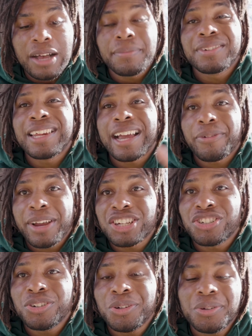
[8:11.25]

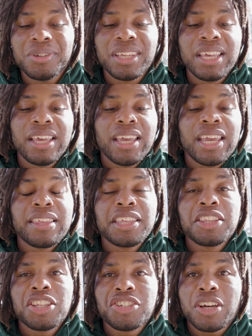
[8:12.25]
directional, and then
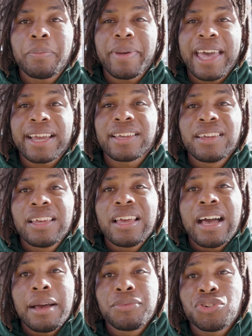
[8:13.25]
the jump back.
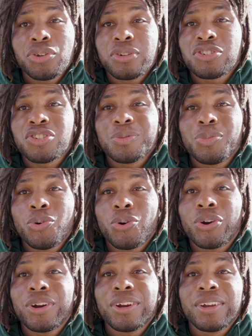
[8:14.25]
I'm sure there's some more